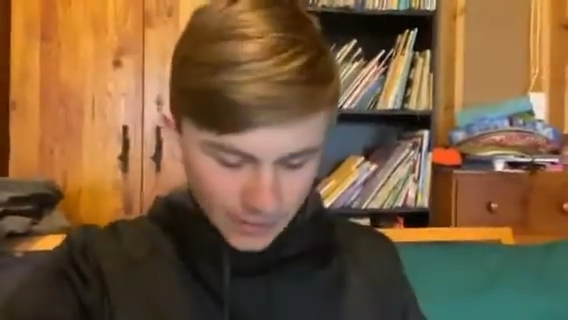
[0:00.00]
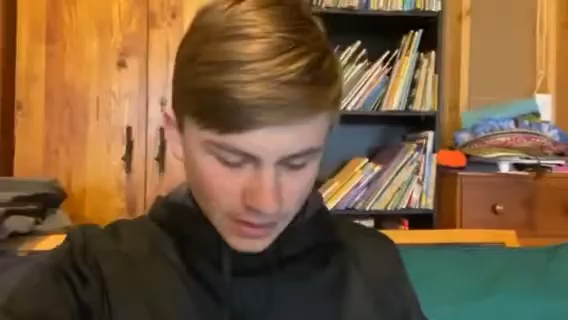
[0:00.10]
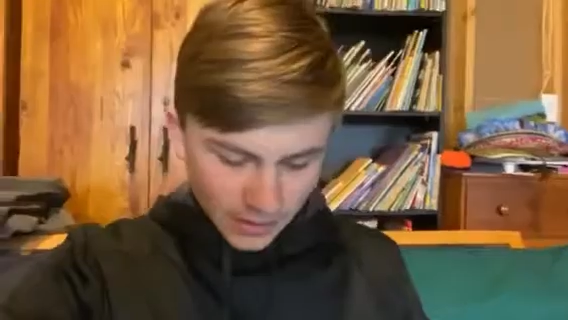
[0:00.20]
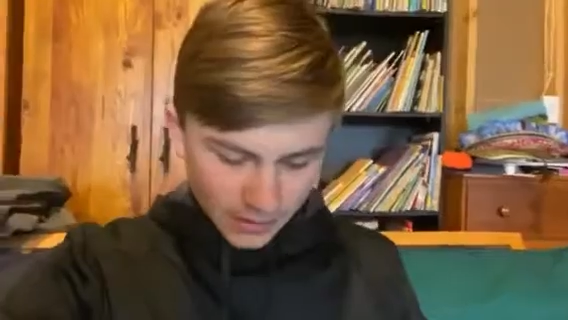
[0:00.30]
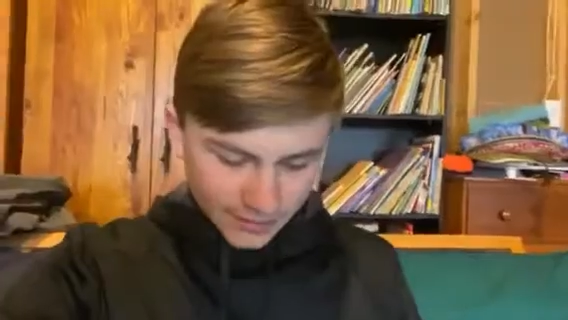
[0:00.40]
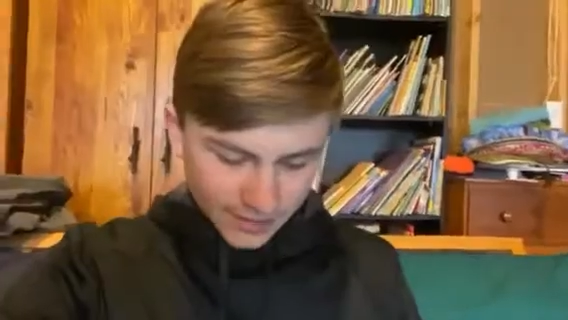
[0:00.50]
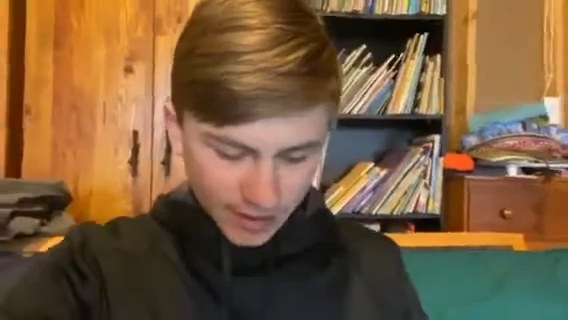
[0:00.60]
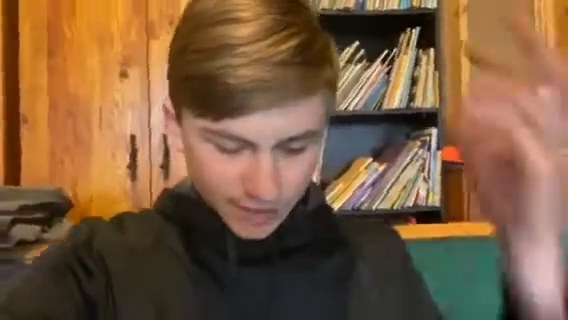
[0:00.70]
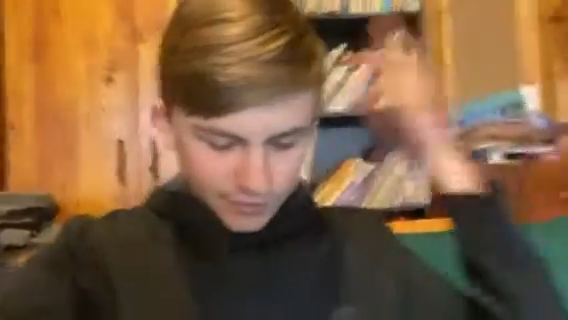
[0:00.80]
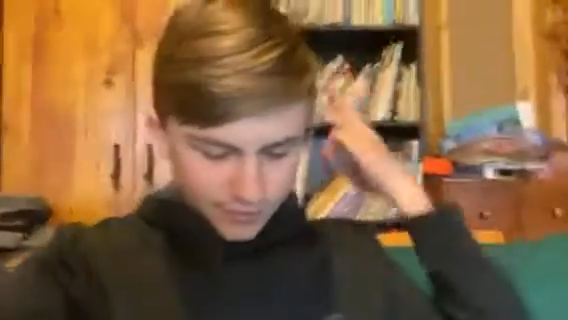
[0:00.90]
Then he's
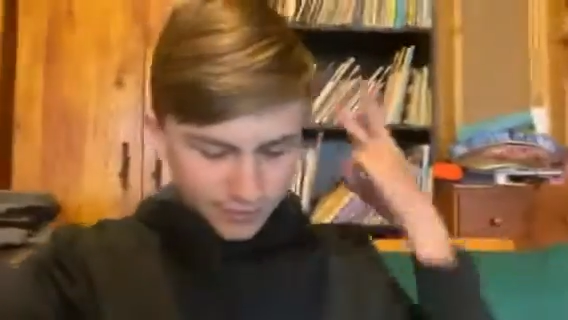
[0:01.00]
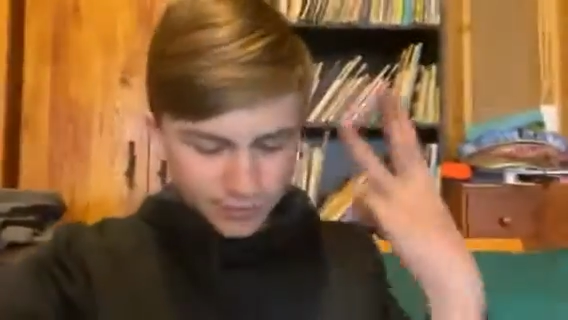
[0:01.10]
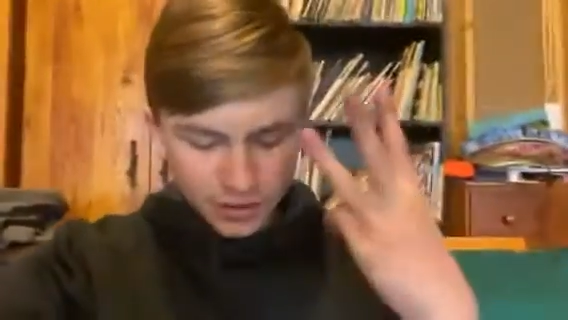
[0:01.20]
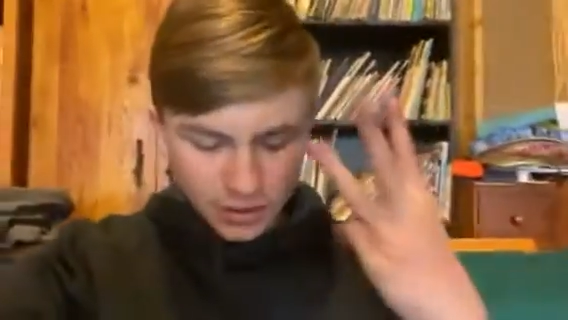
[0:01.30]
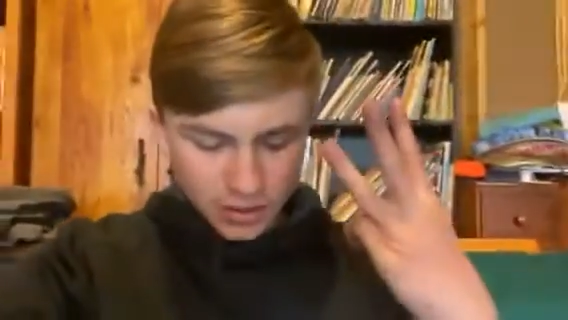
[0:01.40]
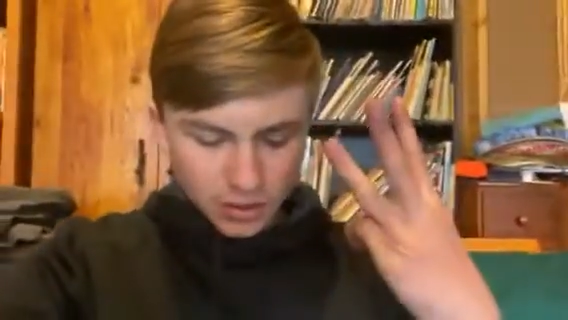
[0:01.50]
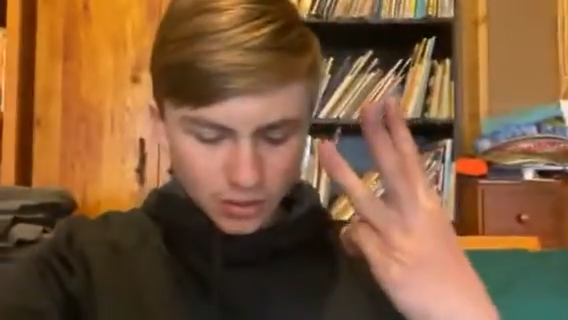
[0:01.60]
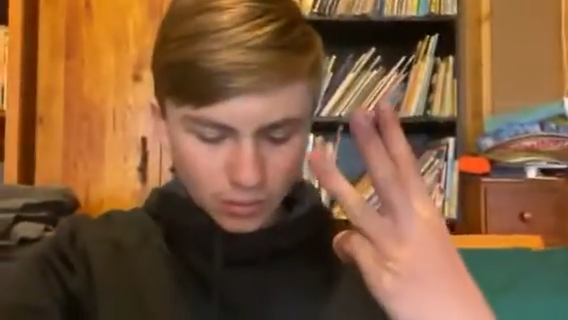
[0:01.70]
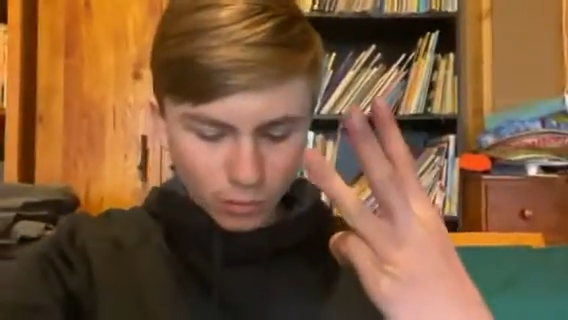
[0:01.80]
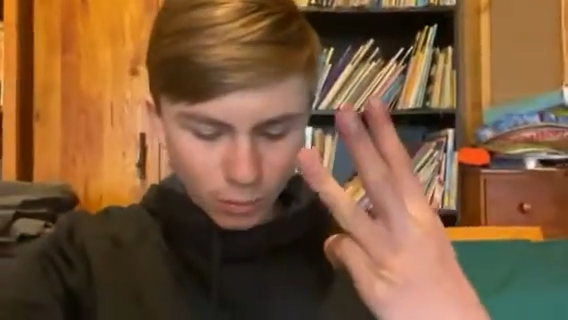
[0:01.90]
got
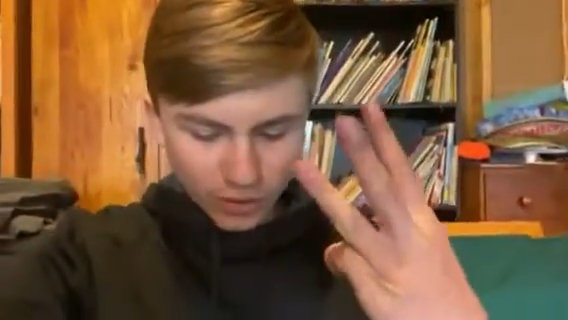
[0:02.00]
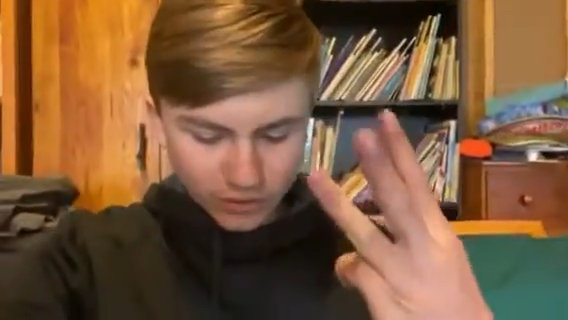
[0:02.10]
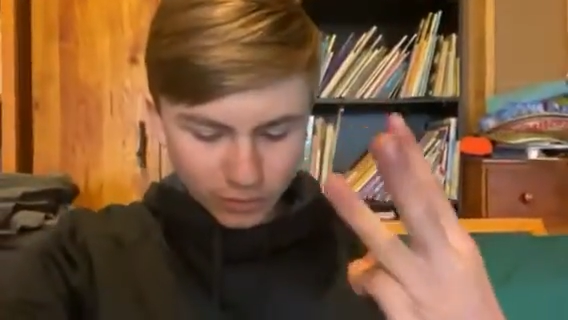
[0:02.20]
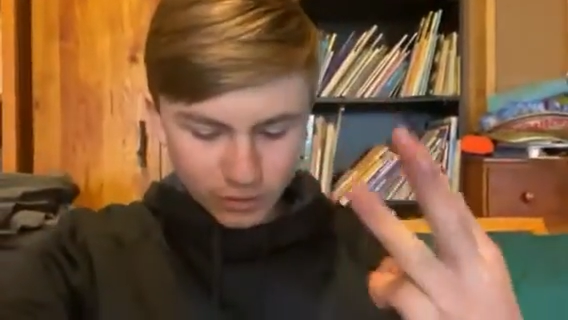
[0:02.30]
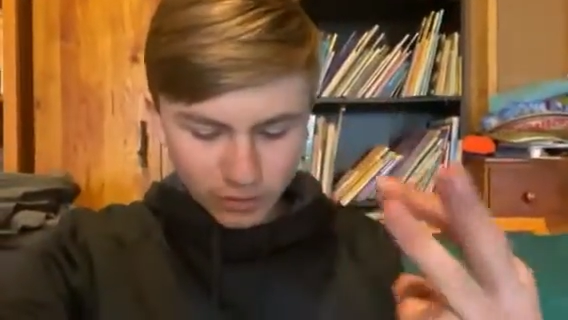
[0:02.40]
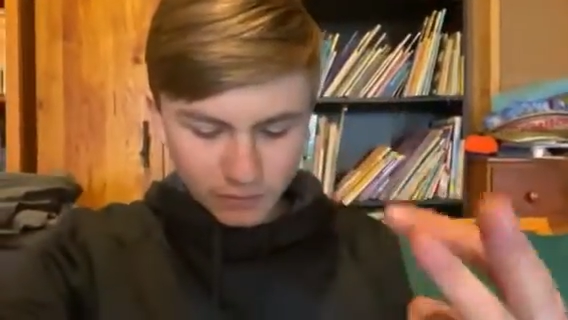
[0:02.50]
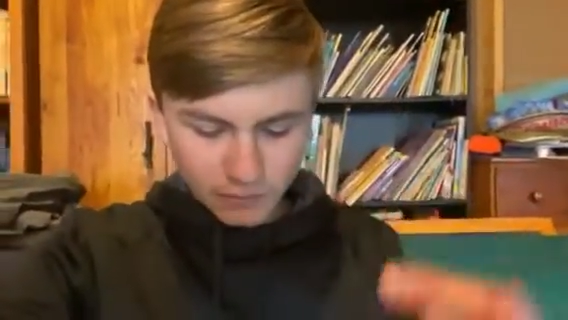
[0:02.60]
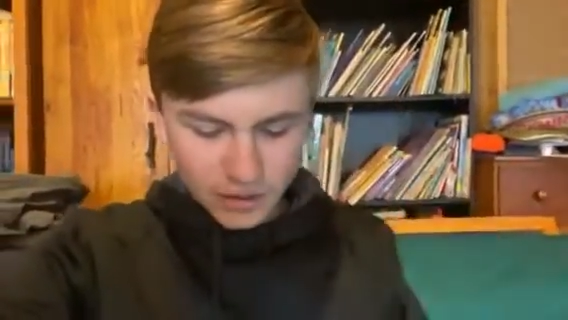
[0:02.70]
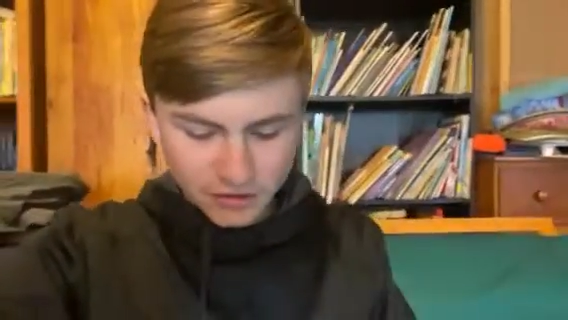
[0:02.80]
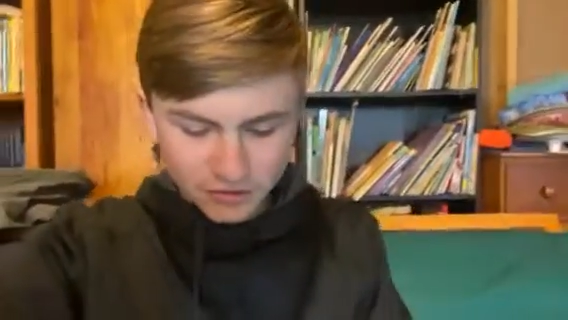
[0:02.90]
three white willow
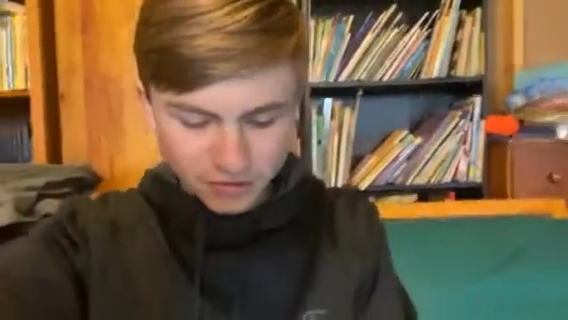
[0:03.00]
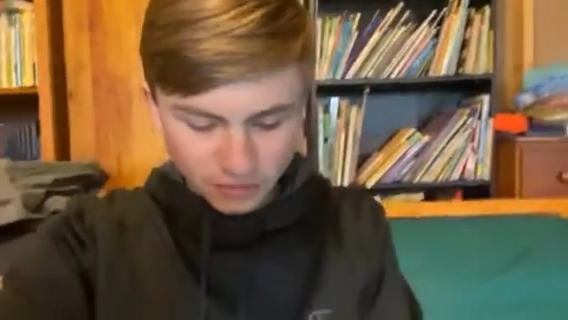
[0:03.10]
flashes,